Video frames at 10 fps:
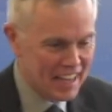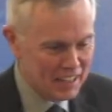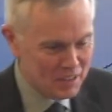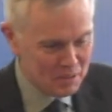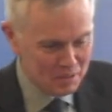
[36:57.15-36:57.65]

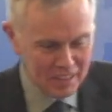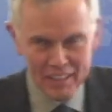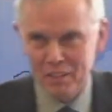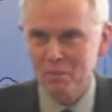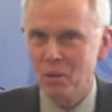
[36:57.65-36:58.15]
Thank you,
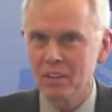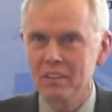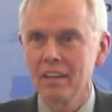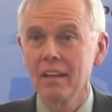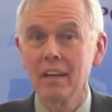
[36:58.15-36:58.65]
thank you,
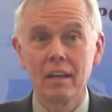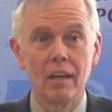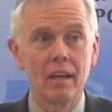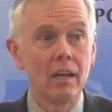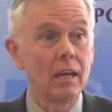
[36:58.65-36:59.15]
Roland.
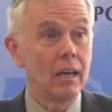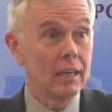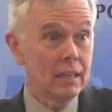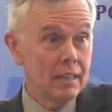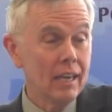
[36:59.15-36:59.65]

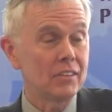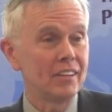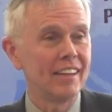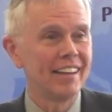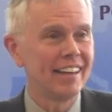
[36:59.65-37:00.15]
Yes.
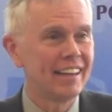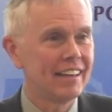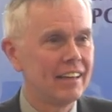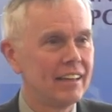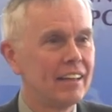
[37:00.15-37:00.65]

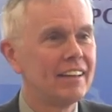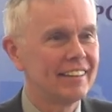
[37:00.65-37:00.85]
Thank you.